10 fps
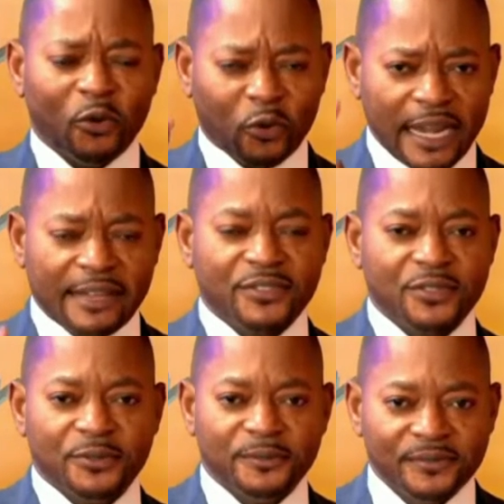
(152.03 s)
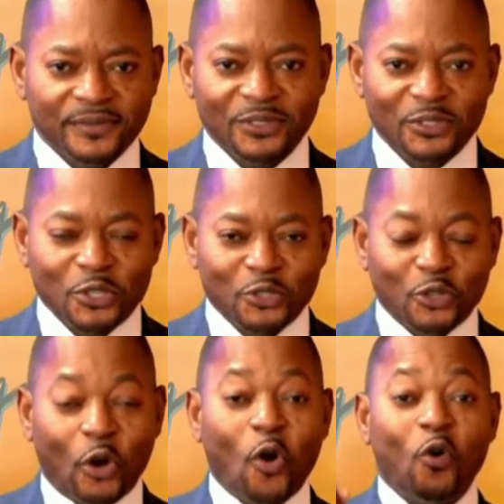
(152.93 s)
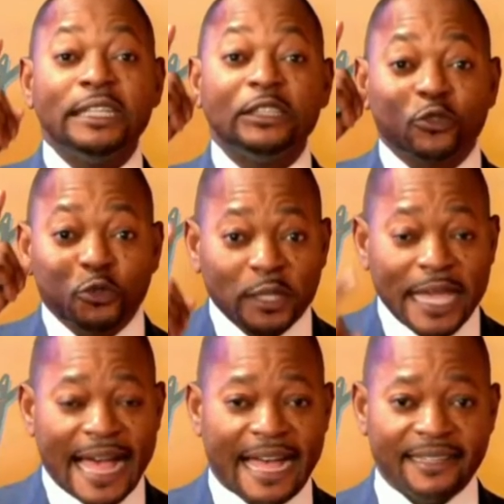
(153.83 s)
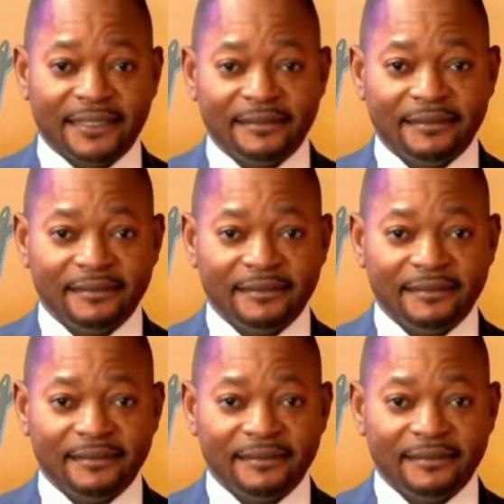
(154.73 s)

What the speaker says: who loves you, the only true God,